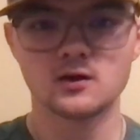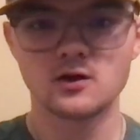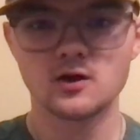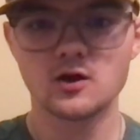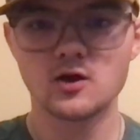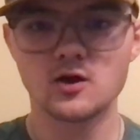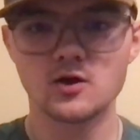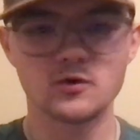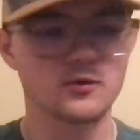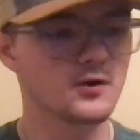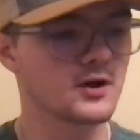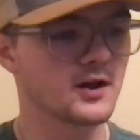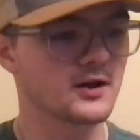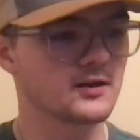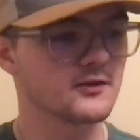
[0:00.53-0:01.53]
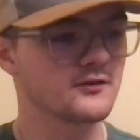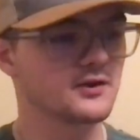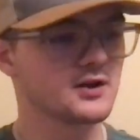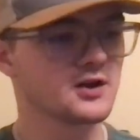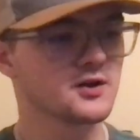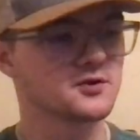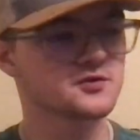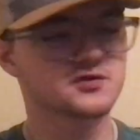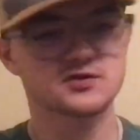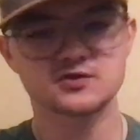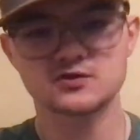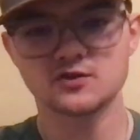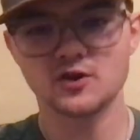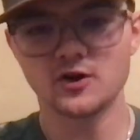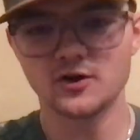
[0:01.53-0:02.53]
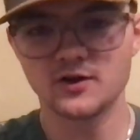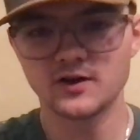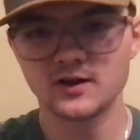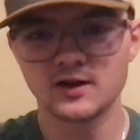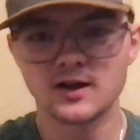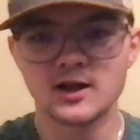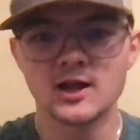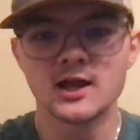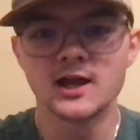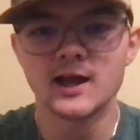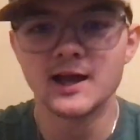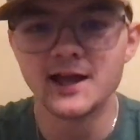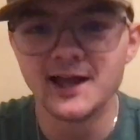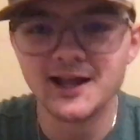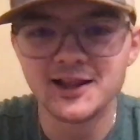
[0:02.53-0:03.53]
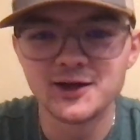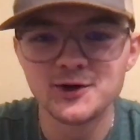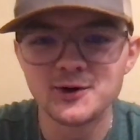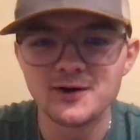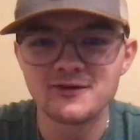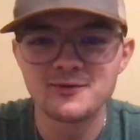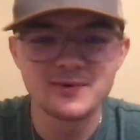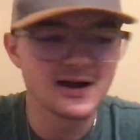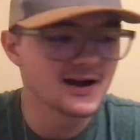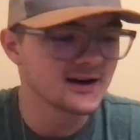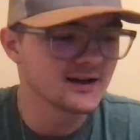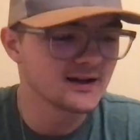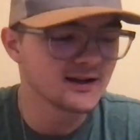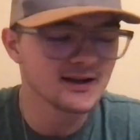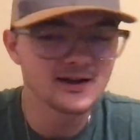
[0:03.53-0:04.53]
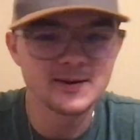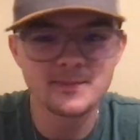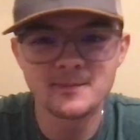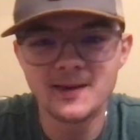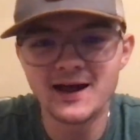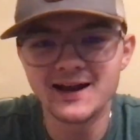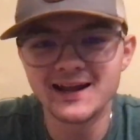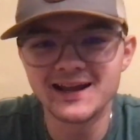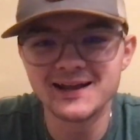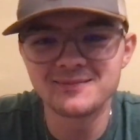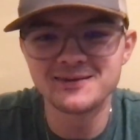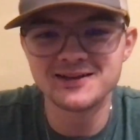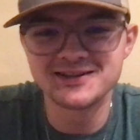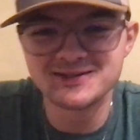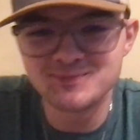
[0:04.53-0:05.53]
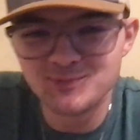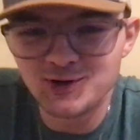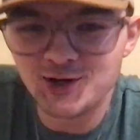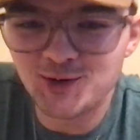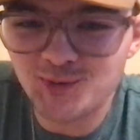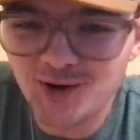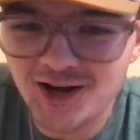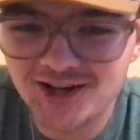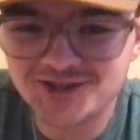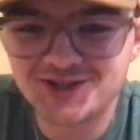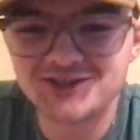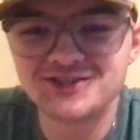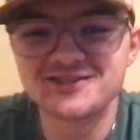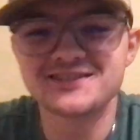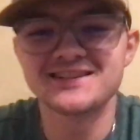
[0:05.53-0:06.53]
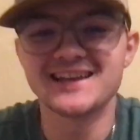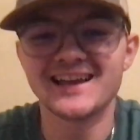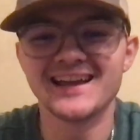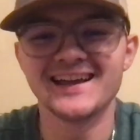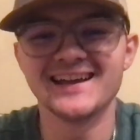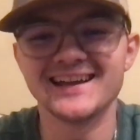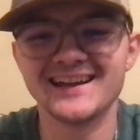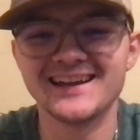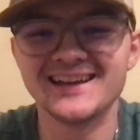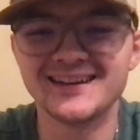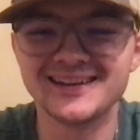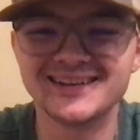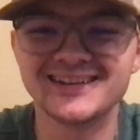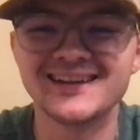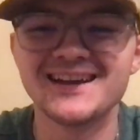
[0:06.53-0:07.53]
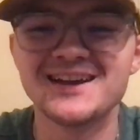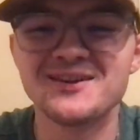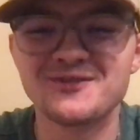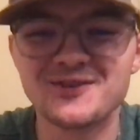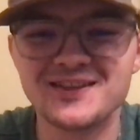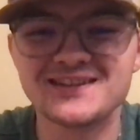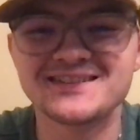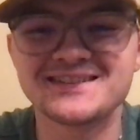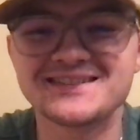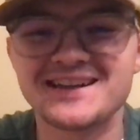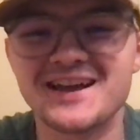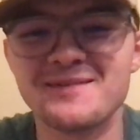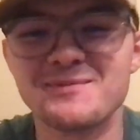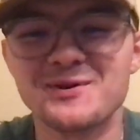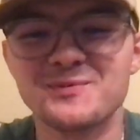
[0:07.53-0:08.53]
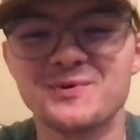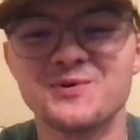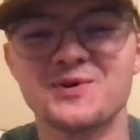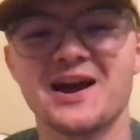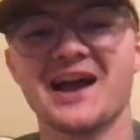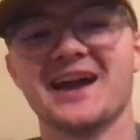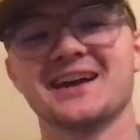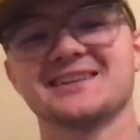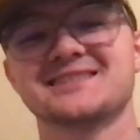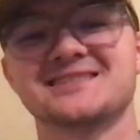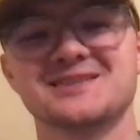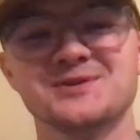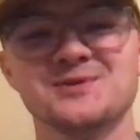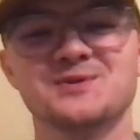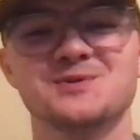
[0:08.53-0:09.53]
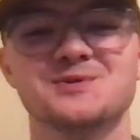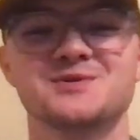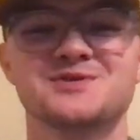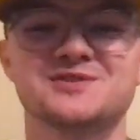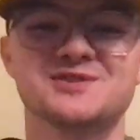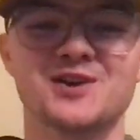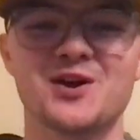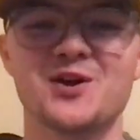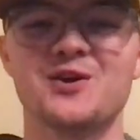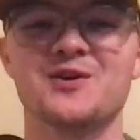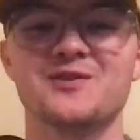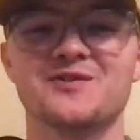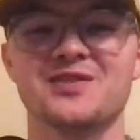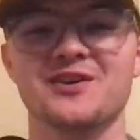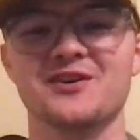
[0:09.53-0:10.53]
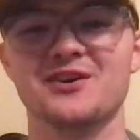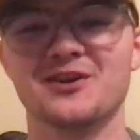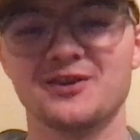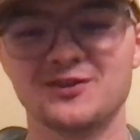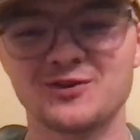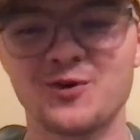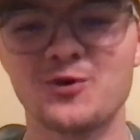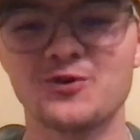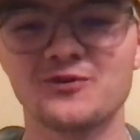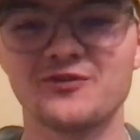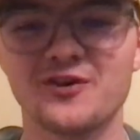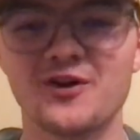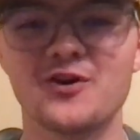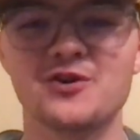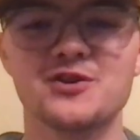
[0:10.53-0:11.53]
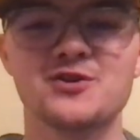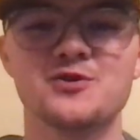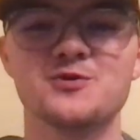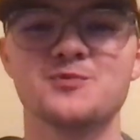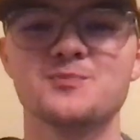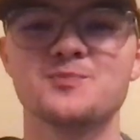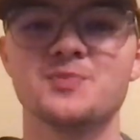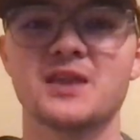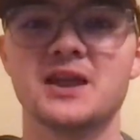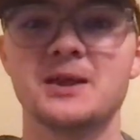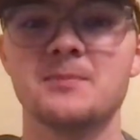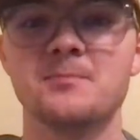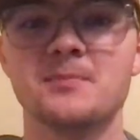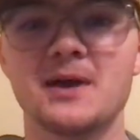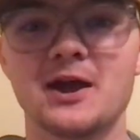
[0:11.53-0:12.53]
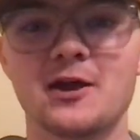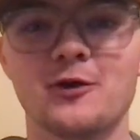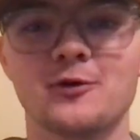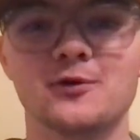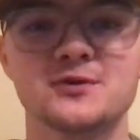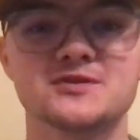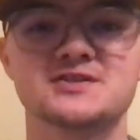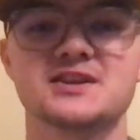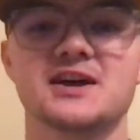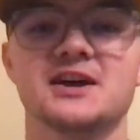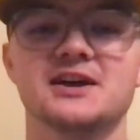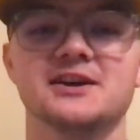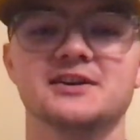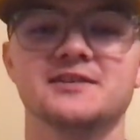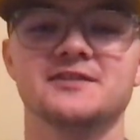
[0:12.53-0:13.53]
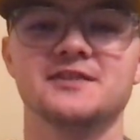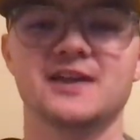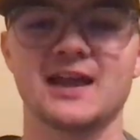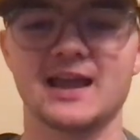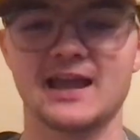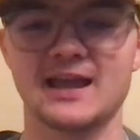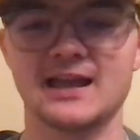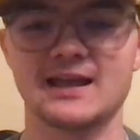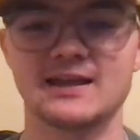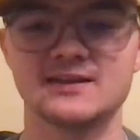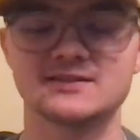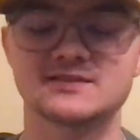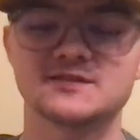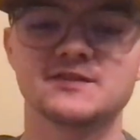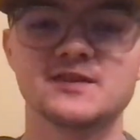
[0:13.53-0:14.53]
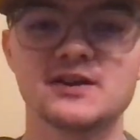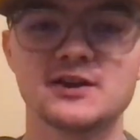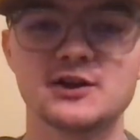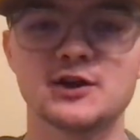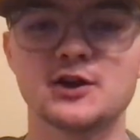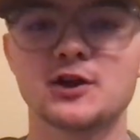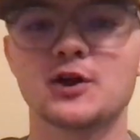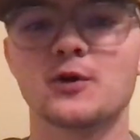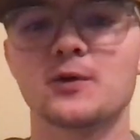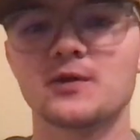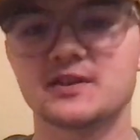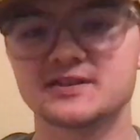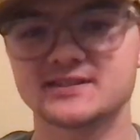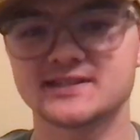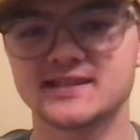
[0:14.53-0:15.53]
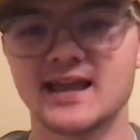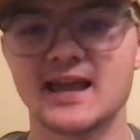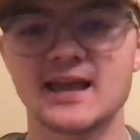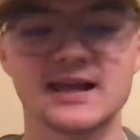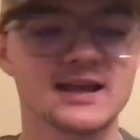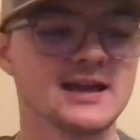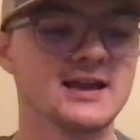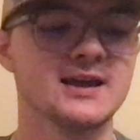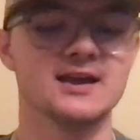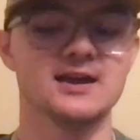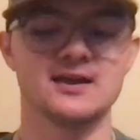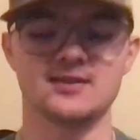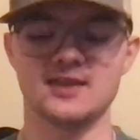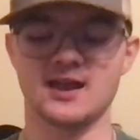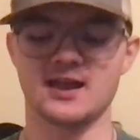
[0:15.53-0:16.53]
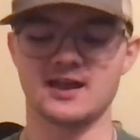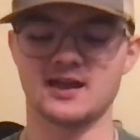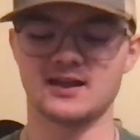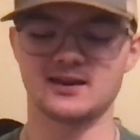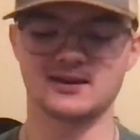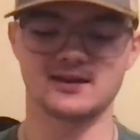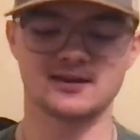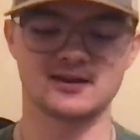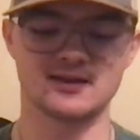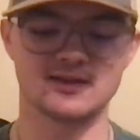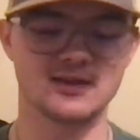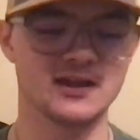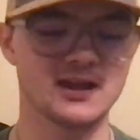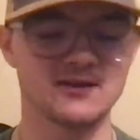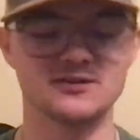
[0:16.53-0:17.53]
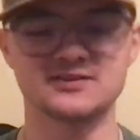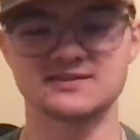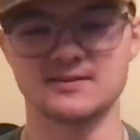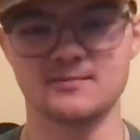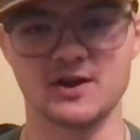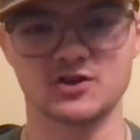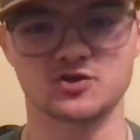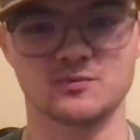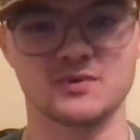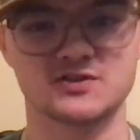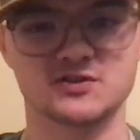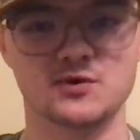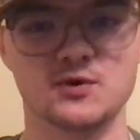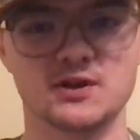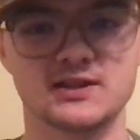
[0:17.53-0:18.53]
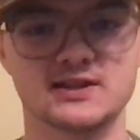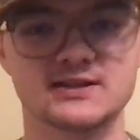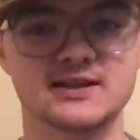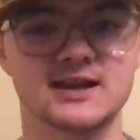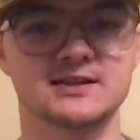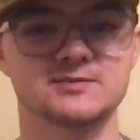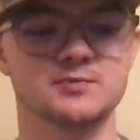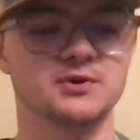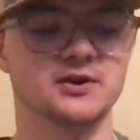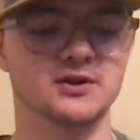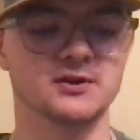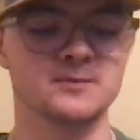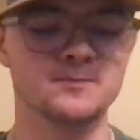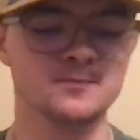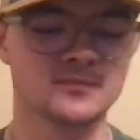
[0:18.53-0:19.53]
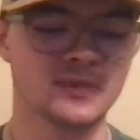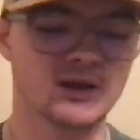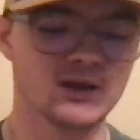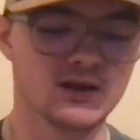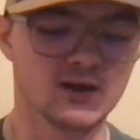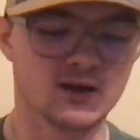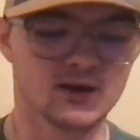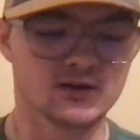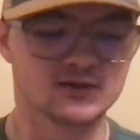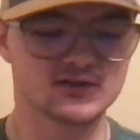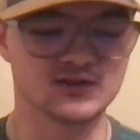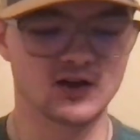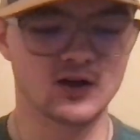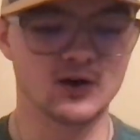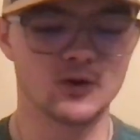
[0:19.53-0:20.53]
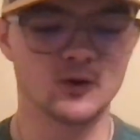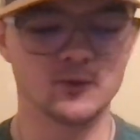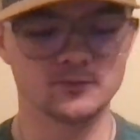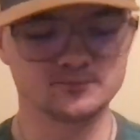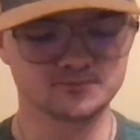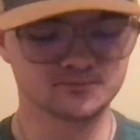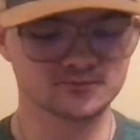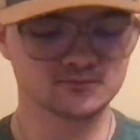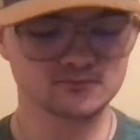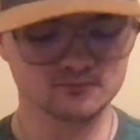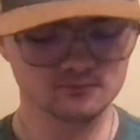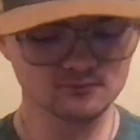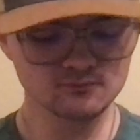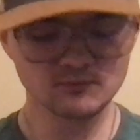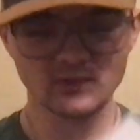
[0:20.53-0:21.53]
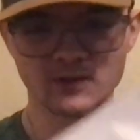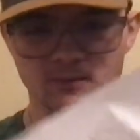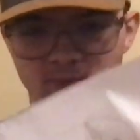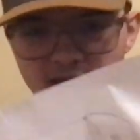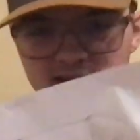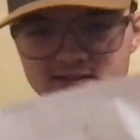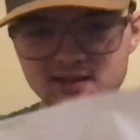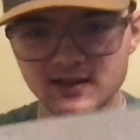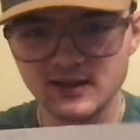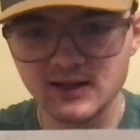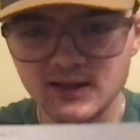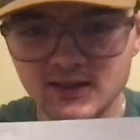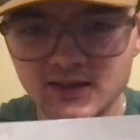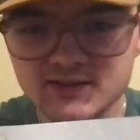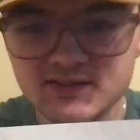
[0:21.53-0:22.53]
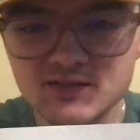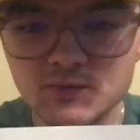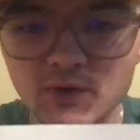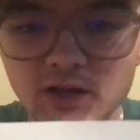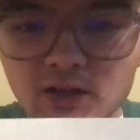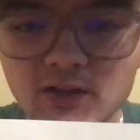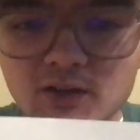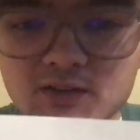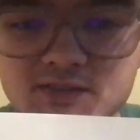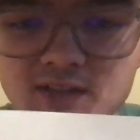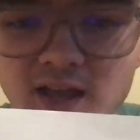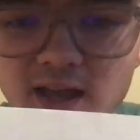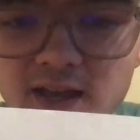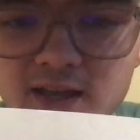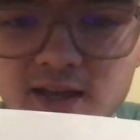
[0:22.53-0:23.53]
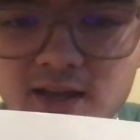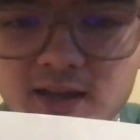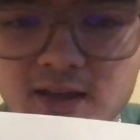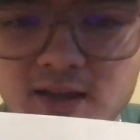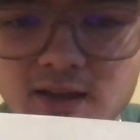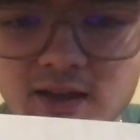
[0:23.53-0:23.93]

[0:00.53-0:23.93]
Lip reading: All right, the video started. Hello, everybody. My name is Brennan Rogers, and for this assignment, we were asked to solve the total volume in barrels of a sphere or this tank that they give us the measurements on in the textbook. So basically, this is what it looks like.